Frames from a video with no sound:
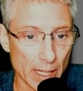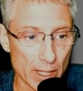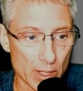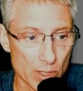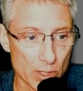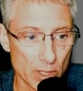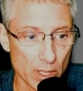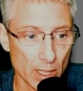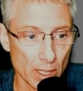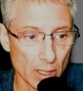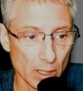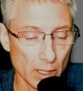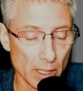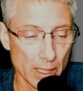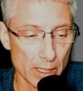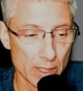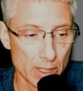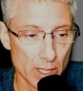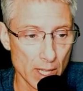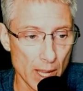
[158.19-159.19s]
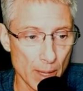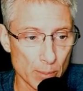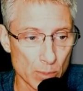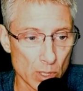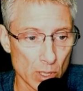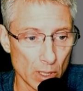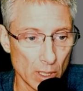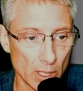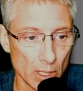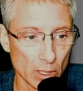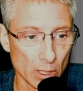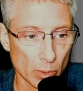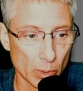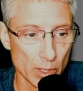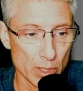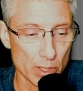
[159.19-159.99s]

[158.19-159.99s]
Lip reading: a single attempt to increase